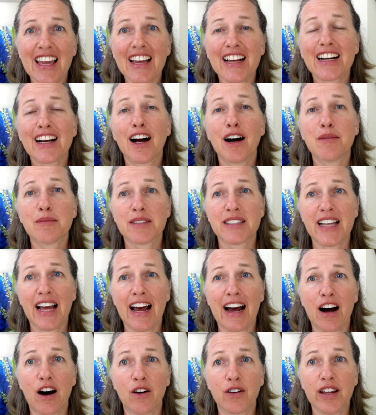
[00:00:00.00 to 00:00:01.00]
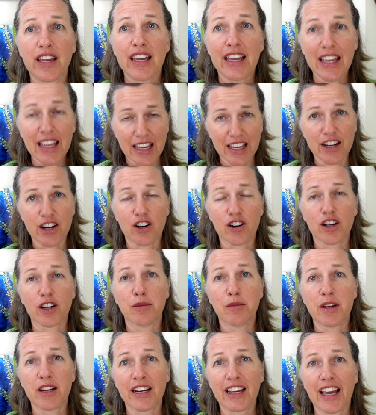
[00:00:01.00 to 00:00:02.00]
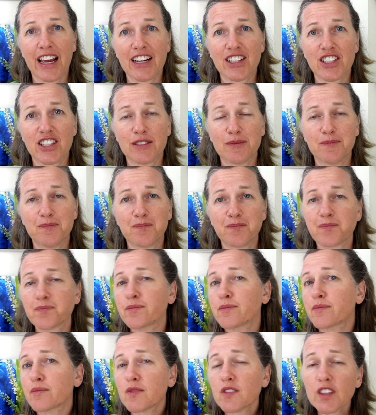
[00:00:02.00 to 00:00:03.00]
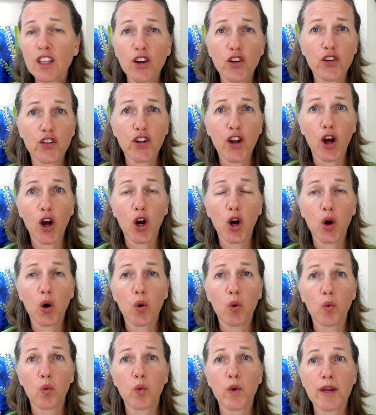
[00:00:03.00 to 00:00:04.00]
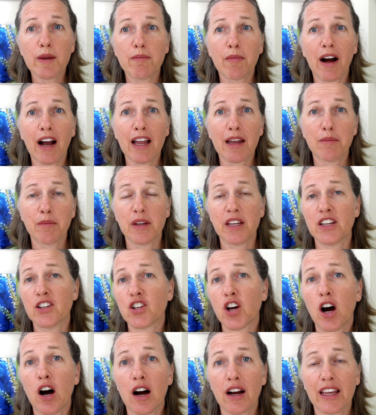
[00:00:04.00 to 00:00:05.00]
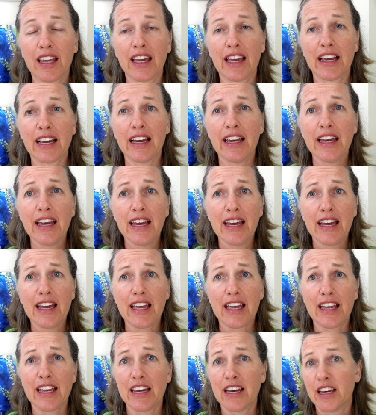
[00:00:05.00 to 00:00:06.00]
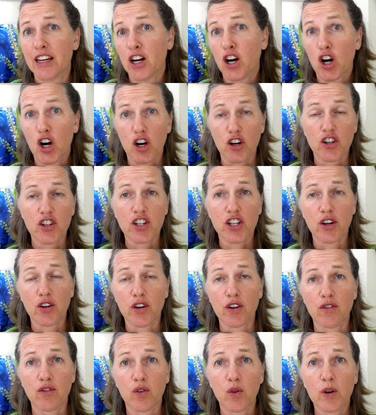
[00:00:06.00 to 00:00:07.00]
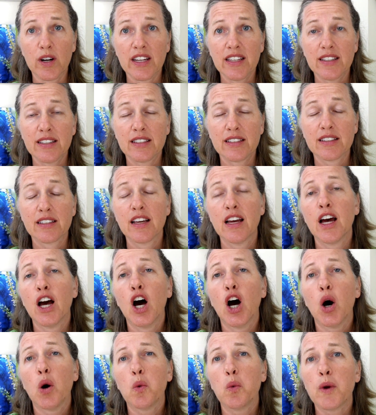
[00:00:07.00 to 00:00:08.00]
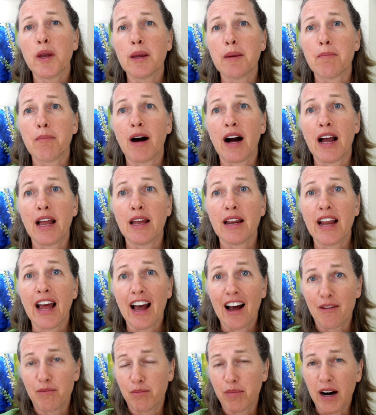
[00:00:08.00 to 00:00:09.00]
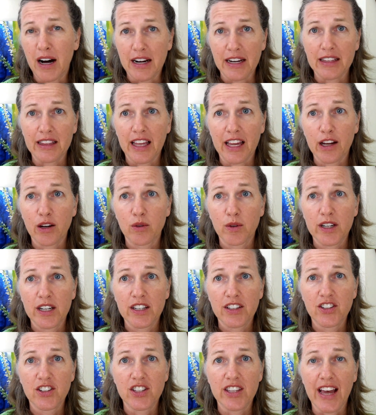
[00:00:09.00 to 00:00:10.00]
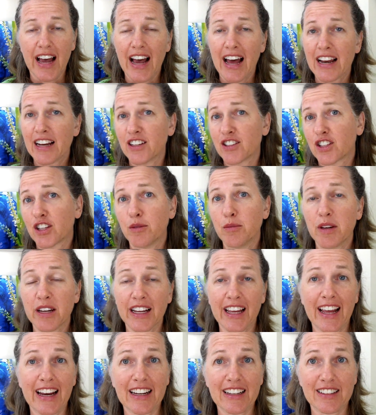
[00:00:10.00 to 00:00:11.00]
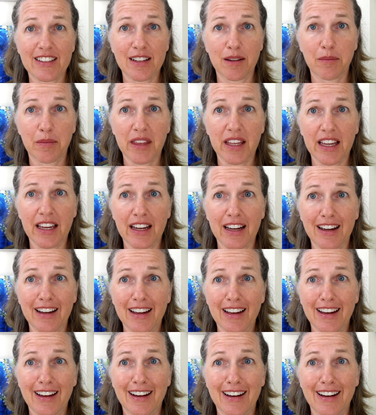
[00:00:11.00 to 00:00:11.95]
it comes out in our communication. So we might be talking in a harsh tone of voice. We might have body language that is communicating something